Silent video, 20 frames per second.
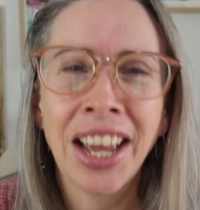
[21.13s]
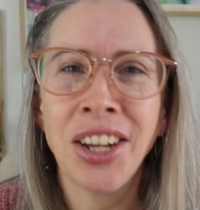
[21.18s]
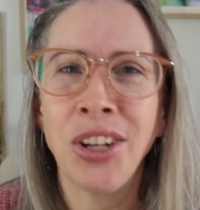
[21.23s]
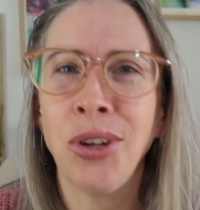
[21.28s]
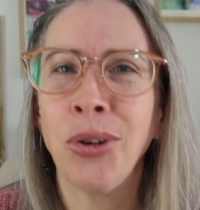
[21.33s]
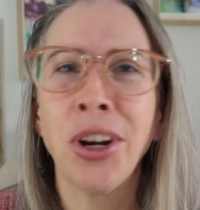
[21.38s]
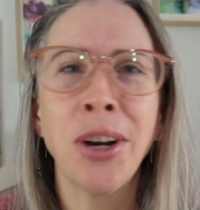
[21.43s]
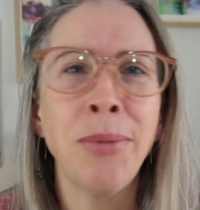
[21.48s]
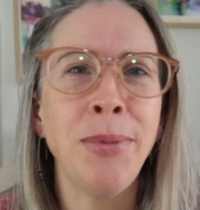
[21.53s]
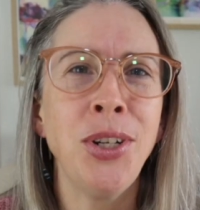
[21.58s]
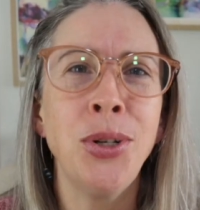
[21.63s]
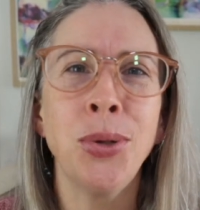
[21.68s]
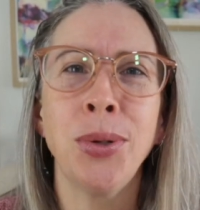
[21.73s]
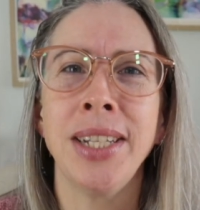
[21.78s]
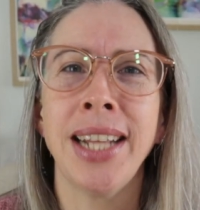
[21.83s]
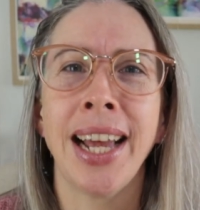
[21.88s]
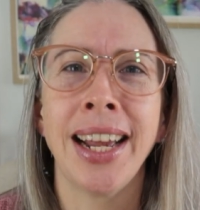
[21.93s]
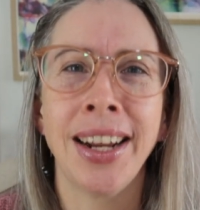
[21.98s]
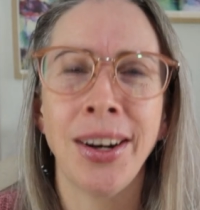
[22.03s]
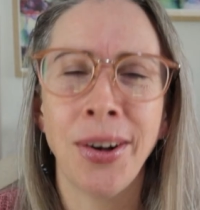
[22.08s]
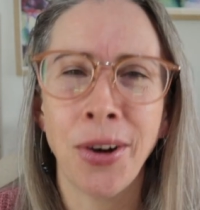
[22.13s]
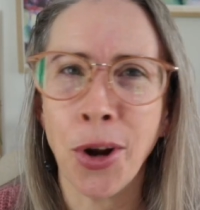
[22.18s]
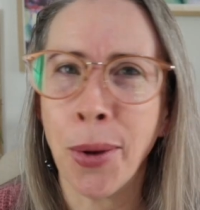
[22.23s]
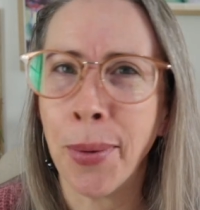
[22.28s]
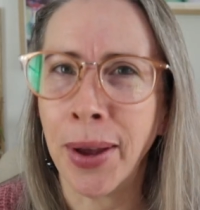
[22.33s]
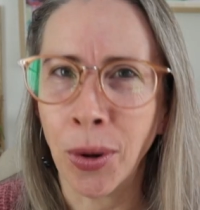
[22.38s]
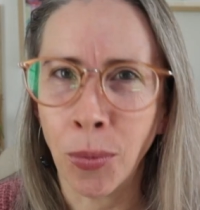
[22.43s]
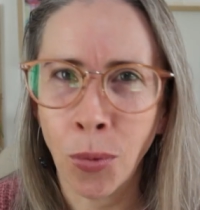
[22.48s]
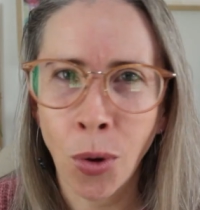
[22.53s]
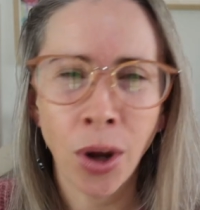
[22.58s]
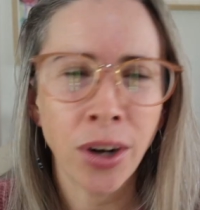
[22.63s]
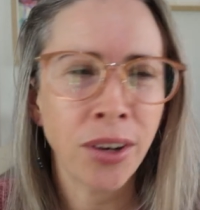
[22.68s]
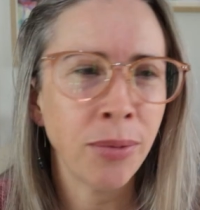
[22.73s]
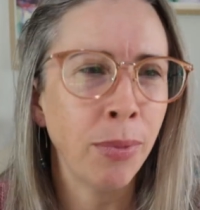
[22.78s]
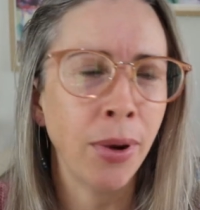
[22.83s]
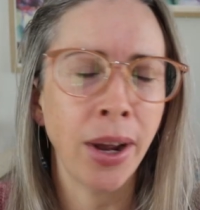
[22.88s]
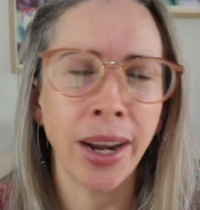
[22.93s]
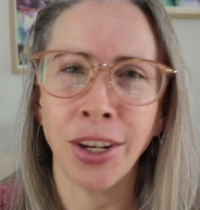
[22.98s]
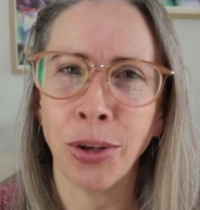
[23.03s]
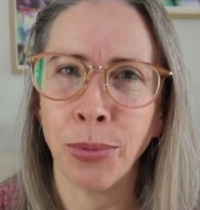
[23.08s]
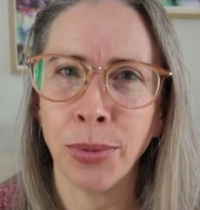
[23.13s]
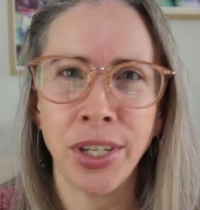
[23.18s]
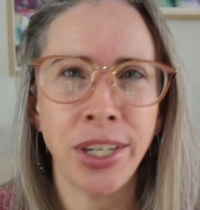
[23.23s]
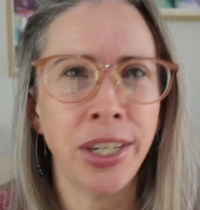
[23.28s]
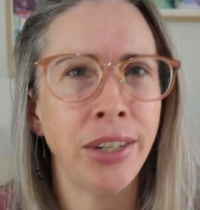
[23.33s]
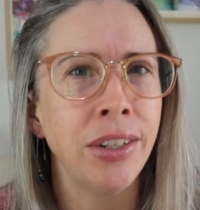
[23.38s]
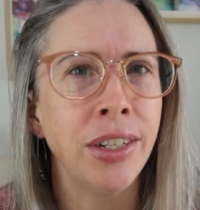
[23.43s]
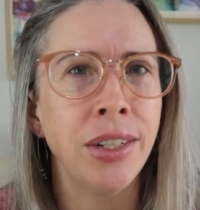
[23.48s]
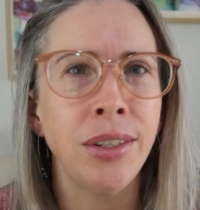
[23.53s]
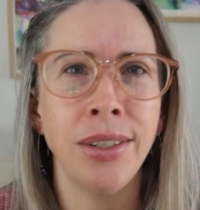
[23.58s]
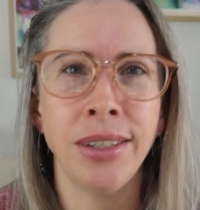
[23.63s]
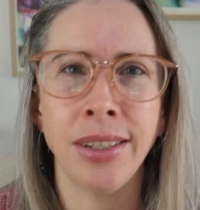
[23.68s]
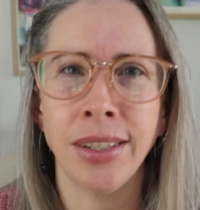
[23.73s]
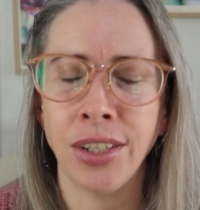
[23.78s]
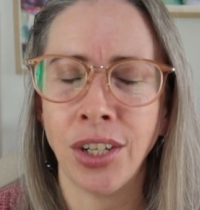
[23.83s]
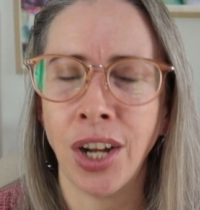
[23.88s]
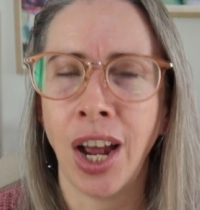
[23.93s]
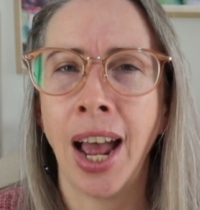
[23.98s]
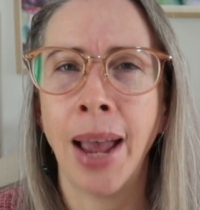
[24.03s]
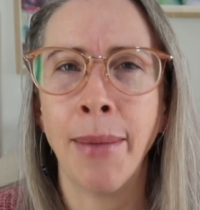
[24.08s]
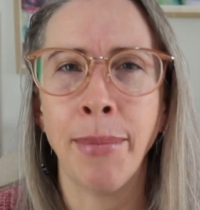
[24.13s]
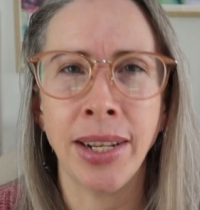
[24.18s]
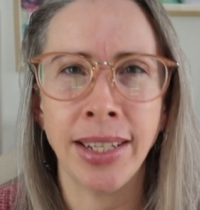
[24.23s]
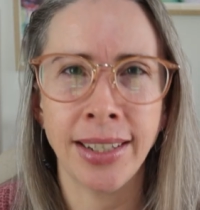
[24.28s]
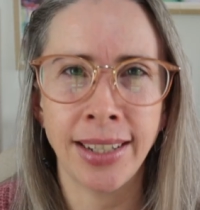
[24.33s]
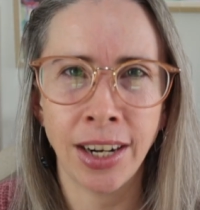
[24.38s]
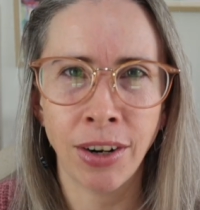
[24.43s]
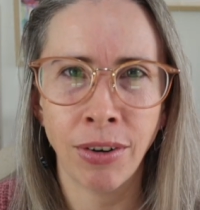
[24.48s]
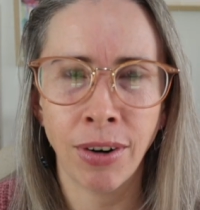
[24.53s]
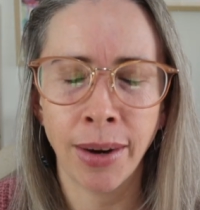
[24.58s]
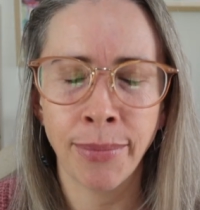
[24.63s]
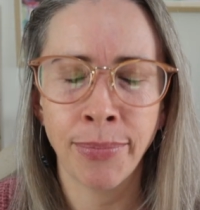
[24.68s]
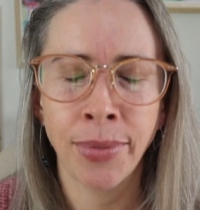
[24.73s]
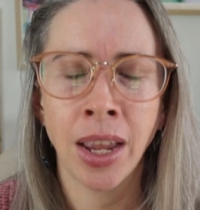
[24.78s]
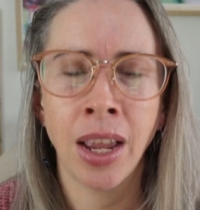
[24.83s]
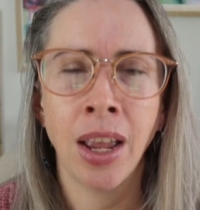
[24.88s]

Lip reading: You're going to be doing that no matter what, buying your materials, the time, etc.